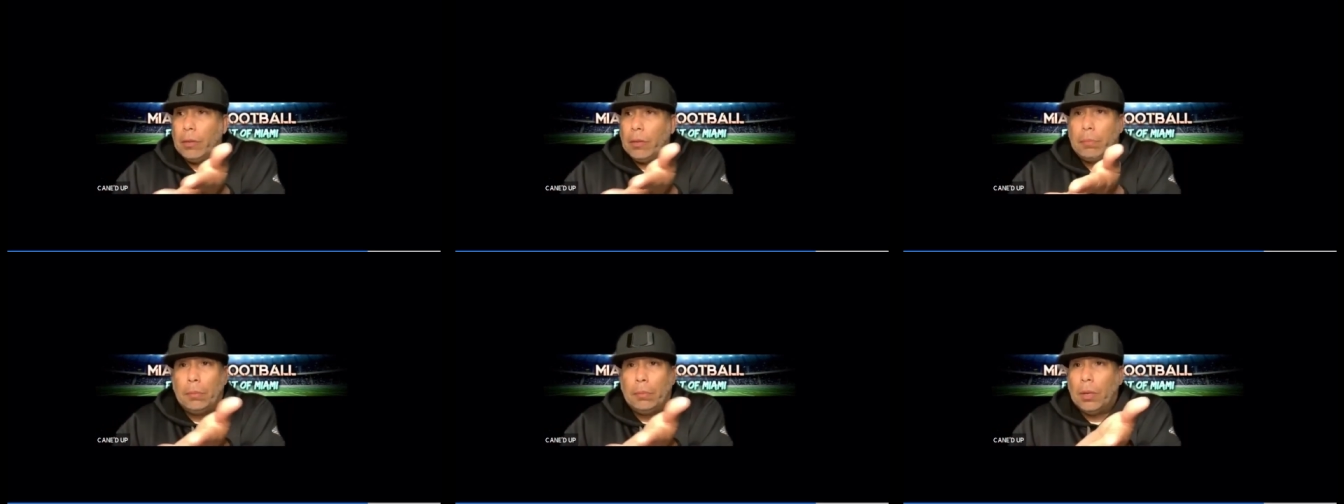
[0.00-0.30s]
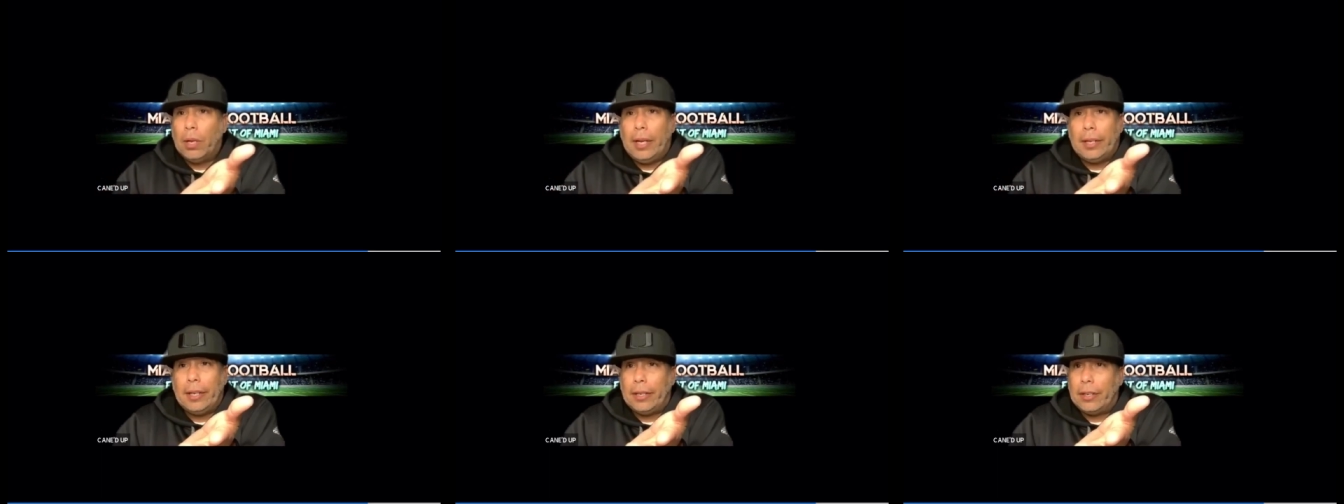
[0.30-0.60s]

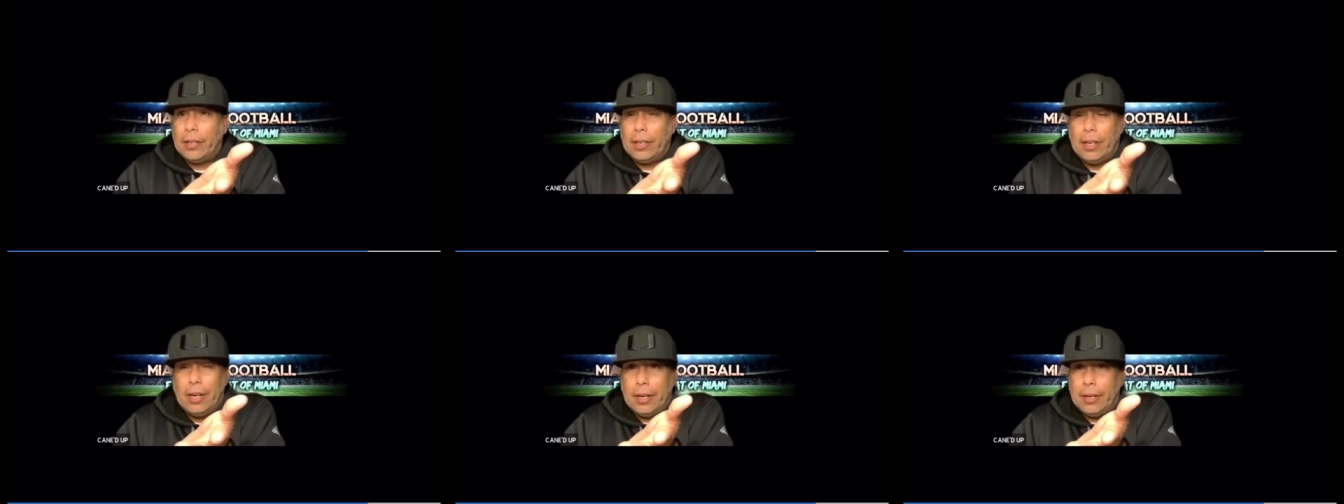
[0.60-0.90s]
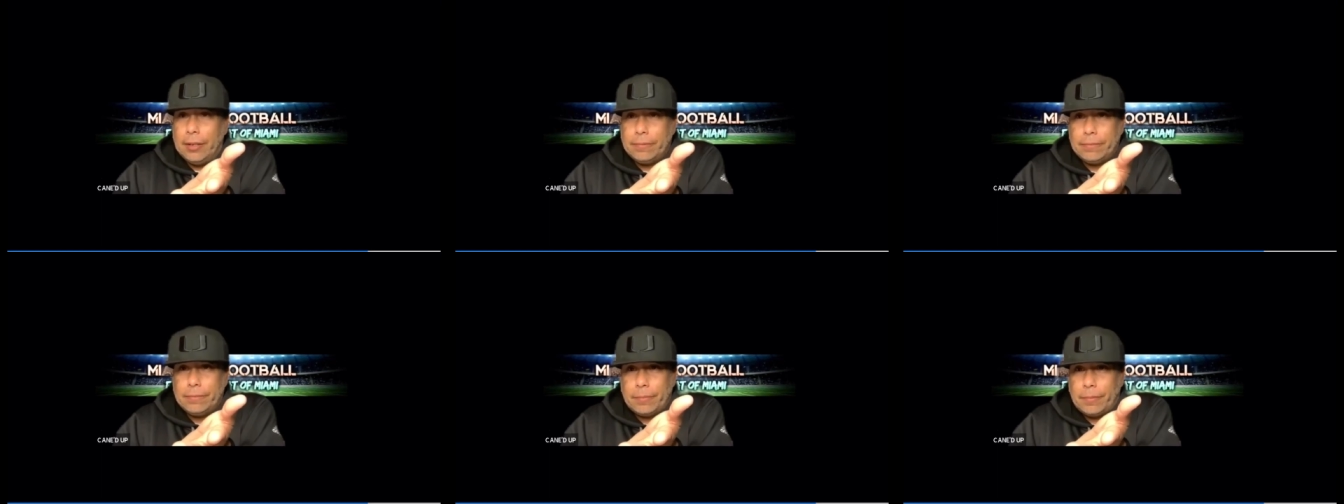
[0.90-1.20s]
like it or not.
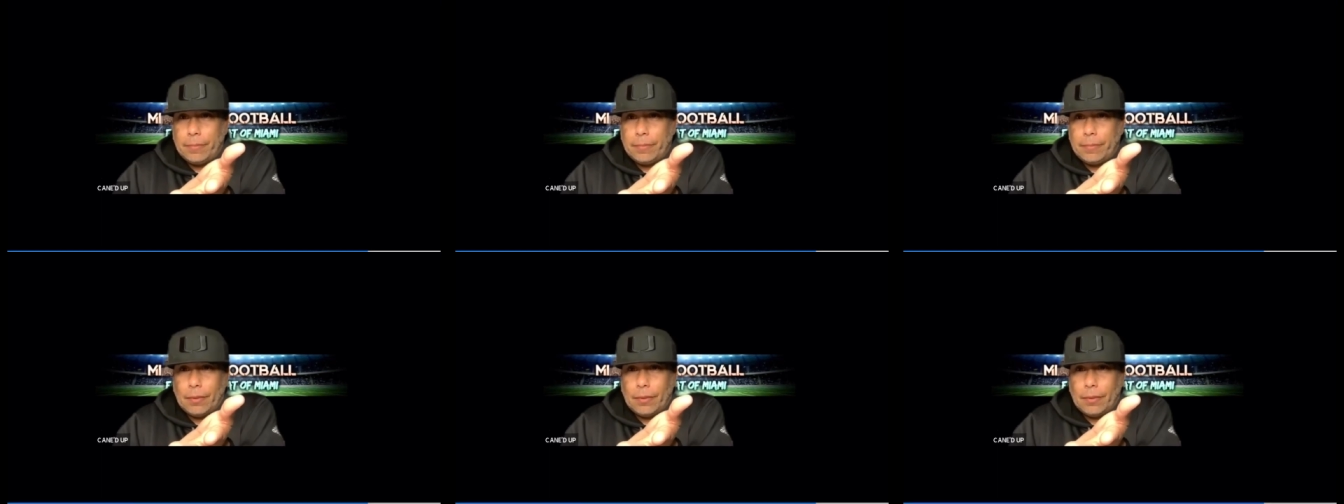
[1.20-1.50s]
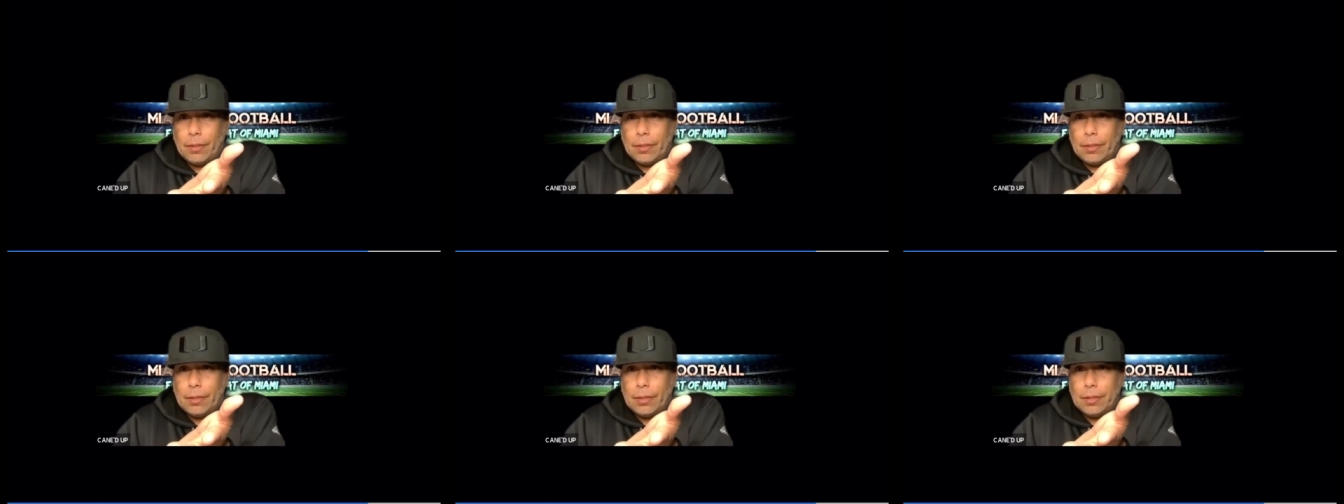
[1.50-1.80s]

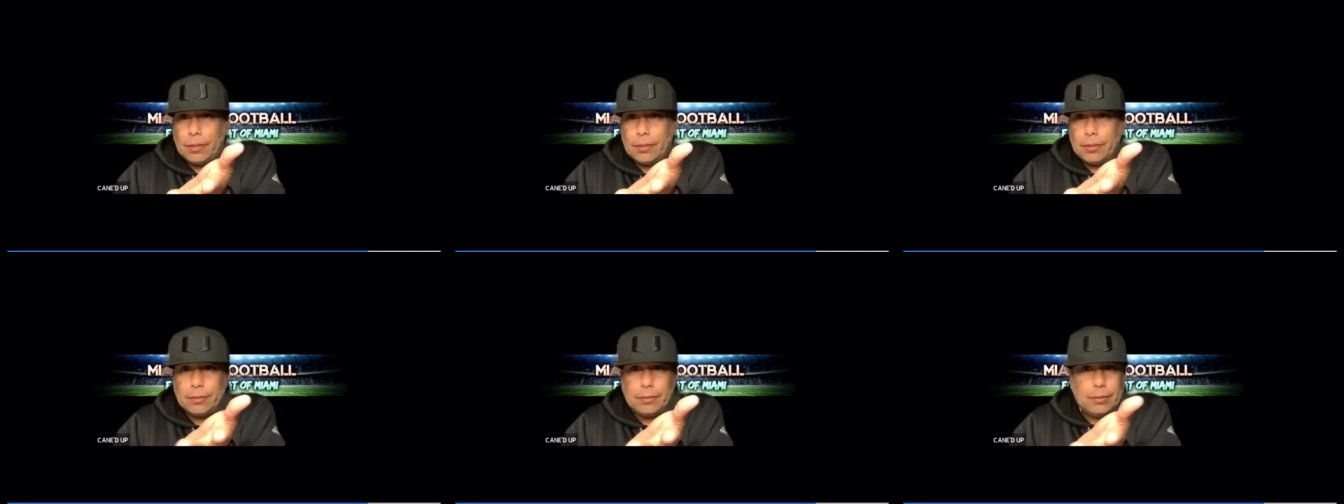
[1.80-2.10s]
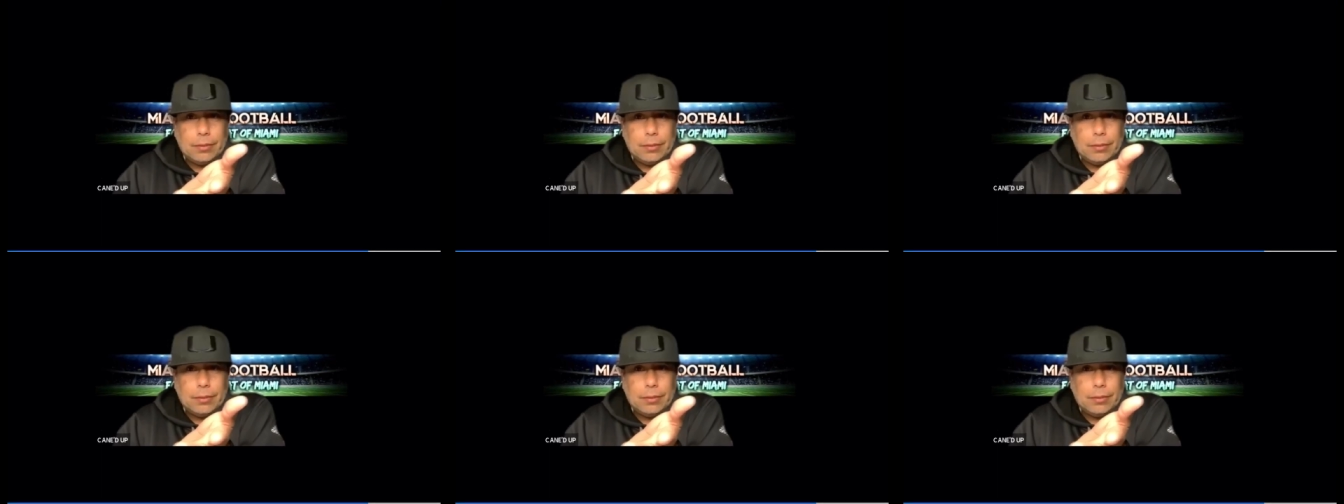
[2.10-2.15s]
You yeah,